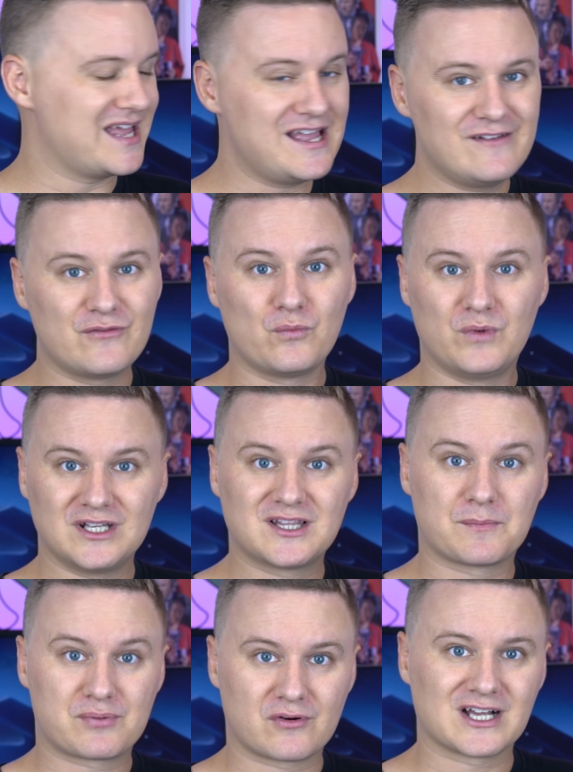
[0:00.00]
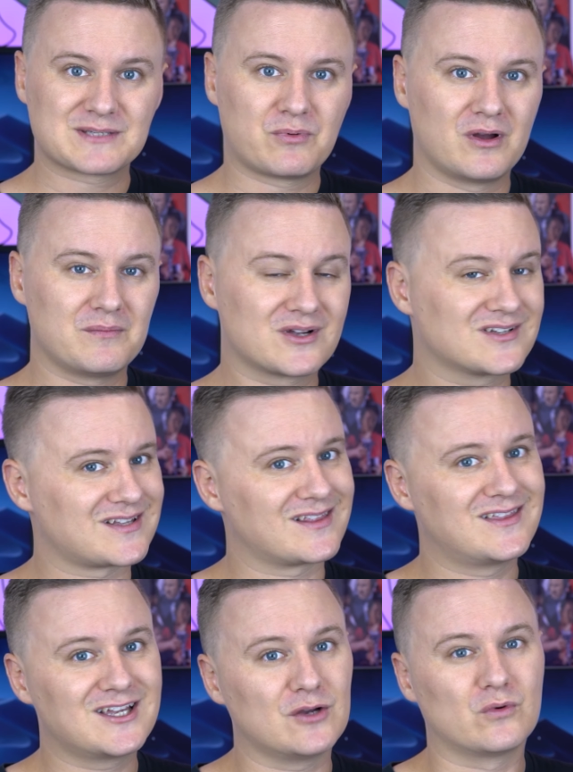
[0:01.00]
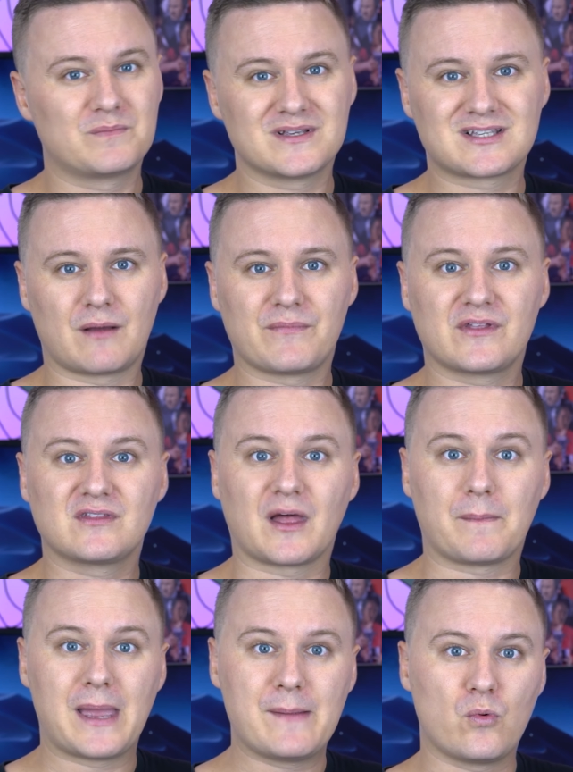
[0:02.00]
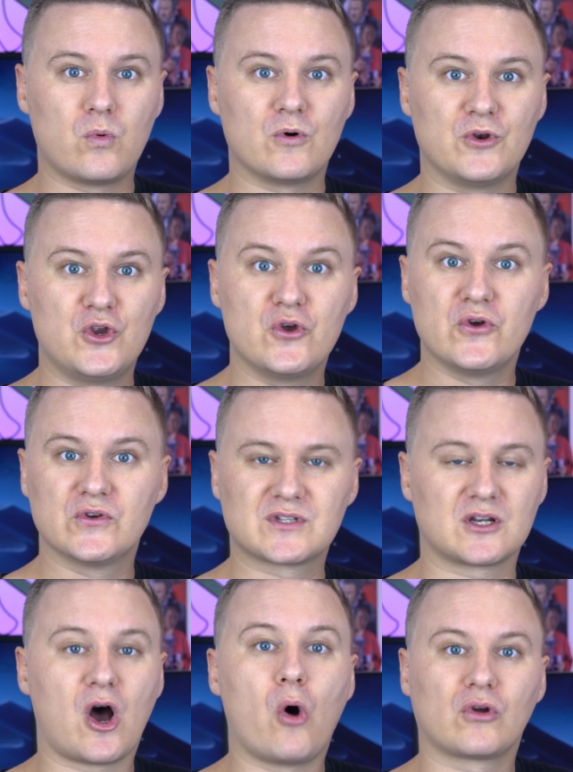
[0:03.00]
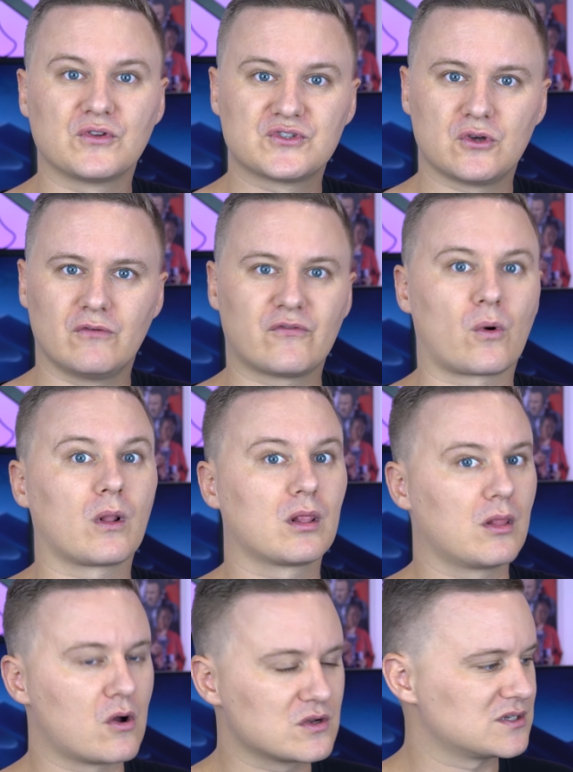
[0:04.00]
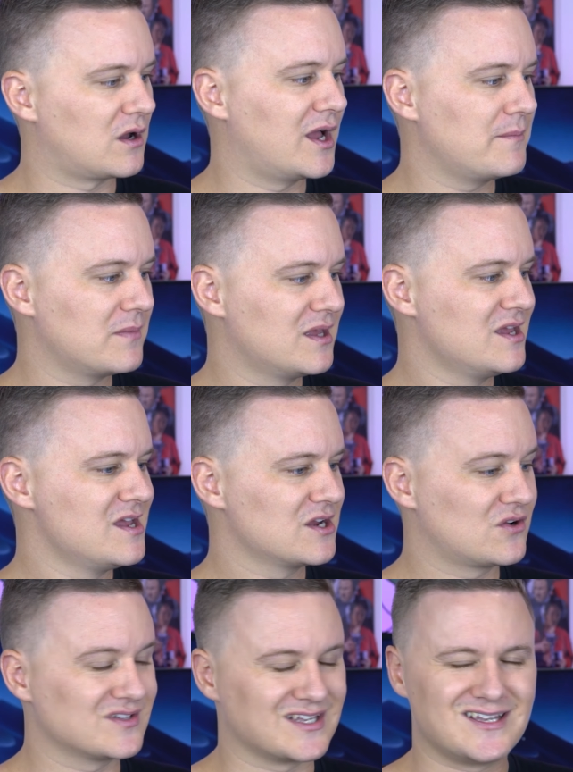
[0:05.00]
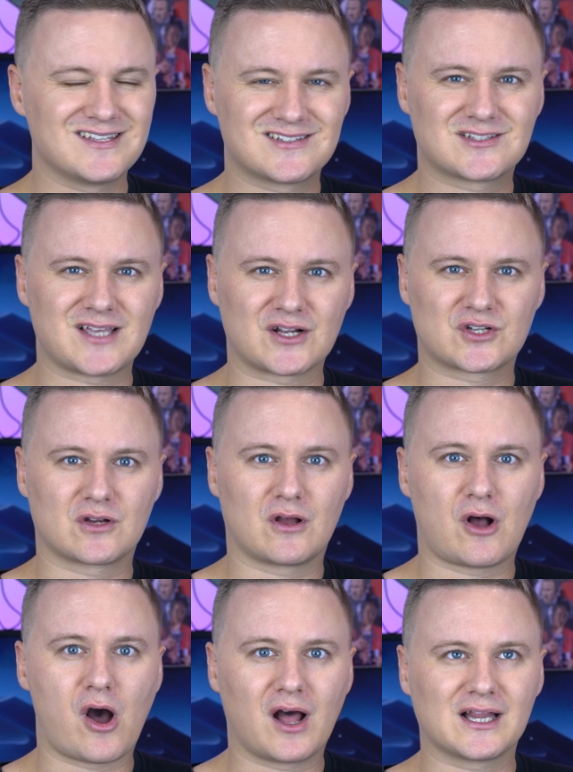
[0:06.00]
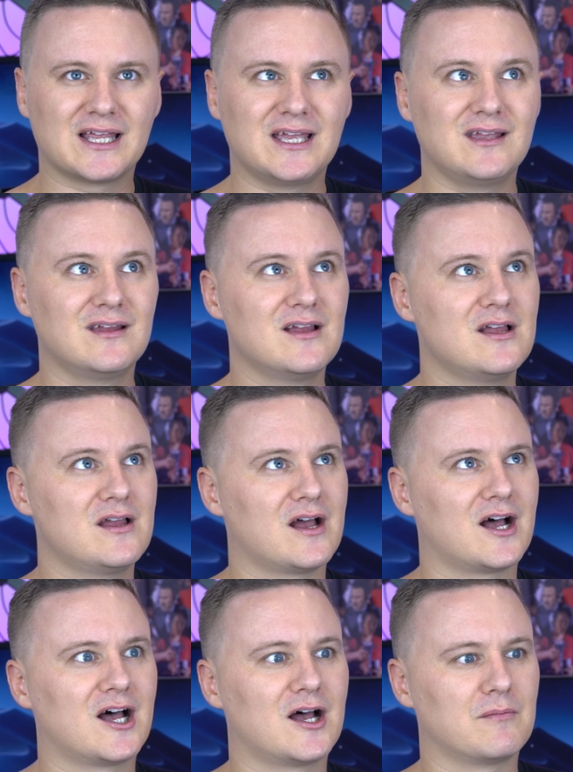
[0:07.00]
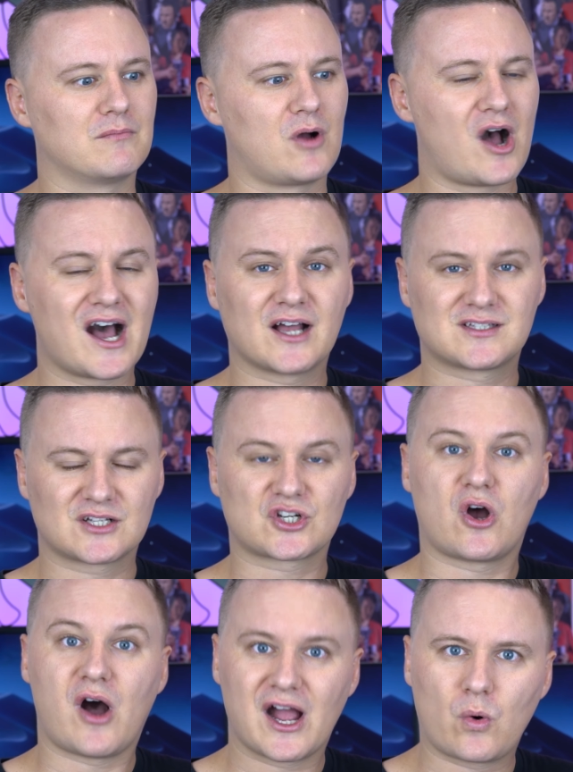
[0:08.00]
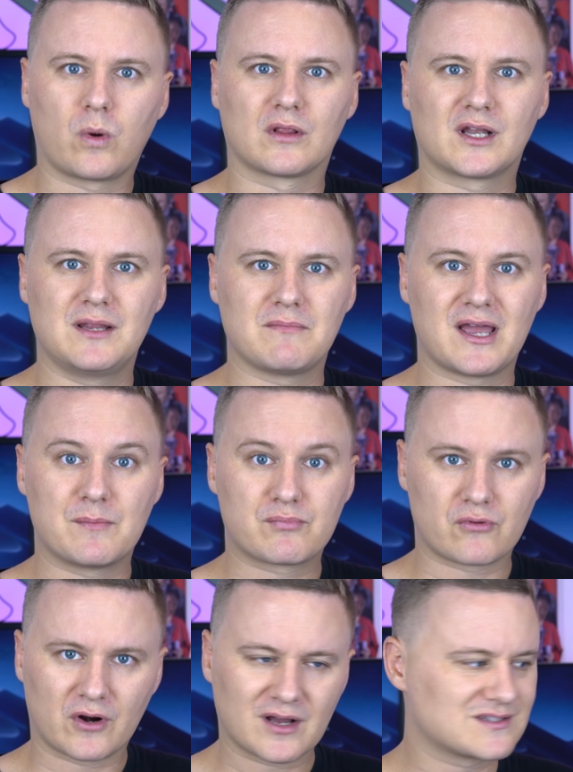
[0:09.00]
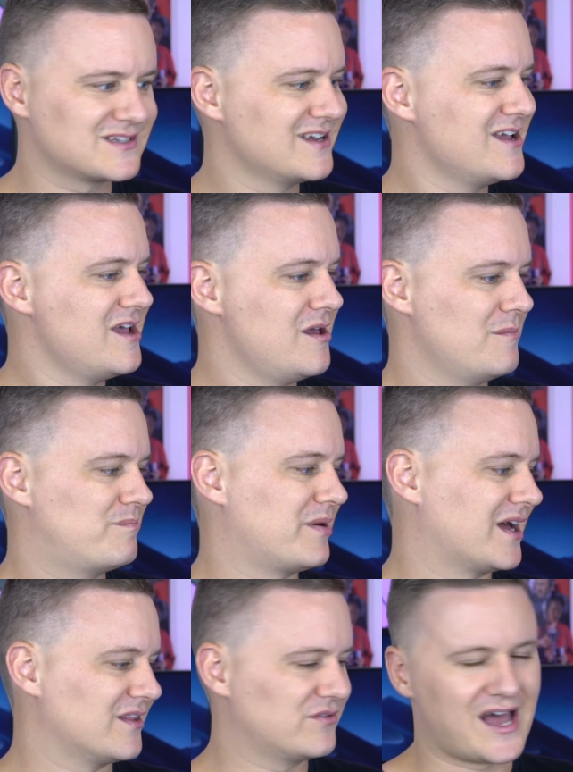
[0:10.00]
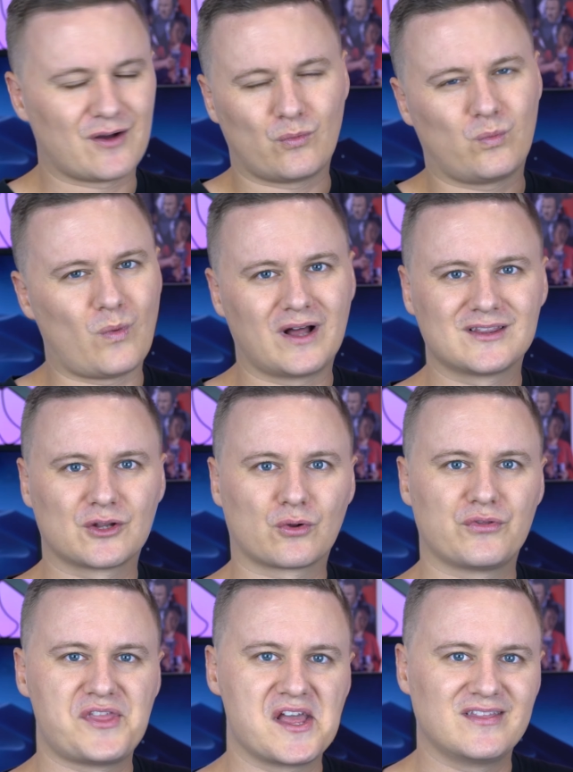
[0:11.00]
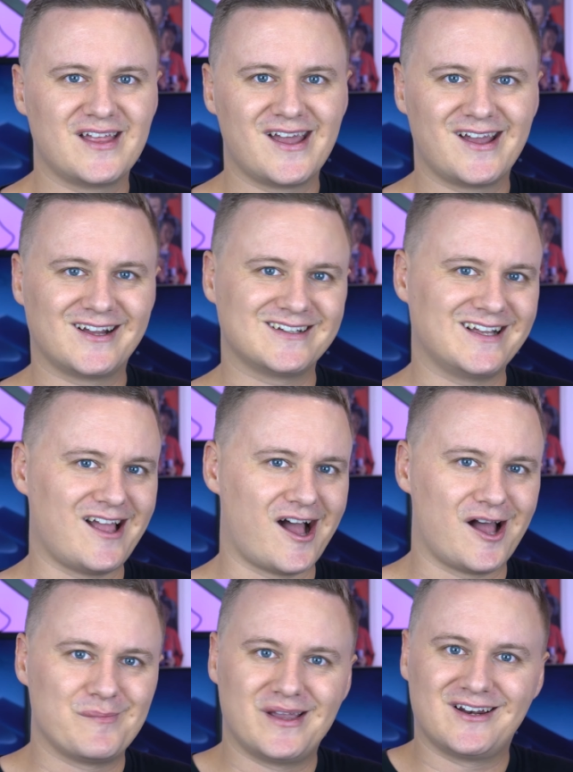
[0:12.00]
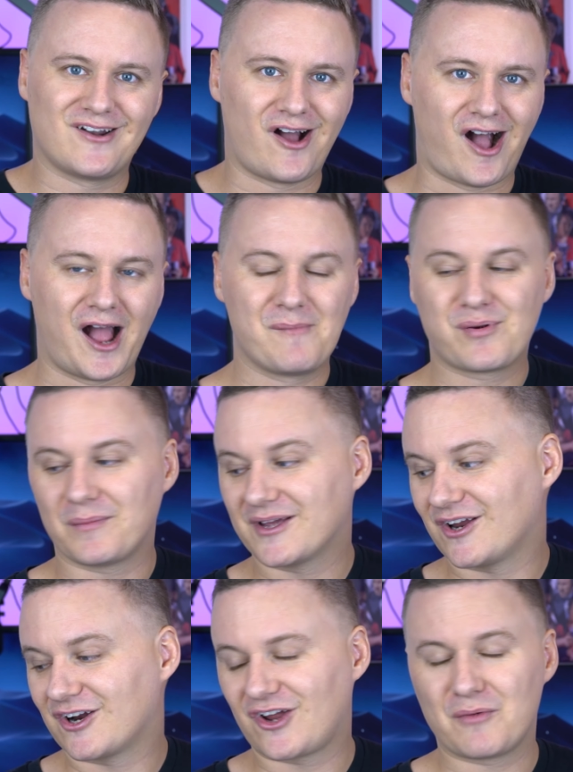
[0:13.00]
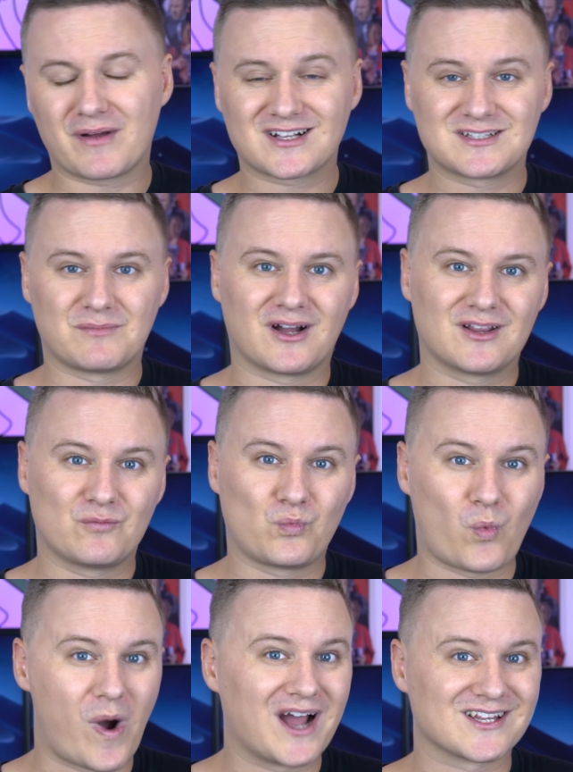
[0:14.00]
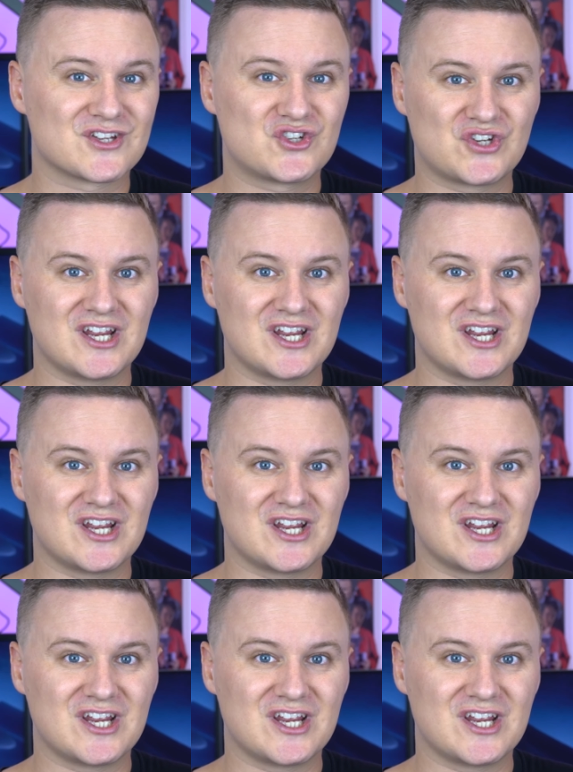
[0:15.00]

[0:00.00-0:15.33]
even with the price point, because I think it would be something that people would use and hold on to for a long time, because it is such a such a high quality made product. But that one little thing there, I mean, I'm probably going to go back to my wireless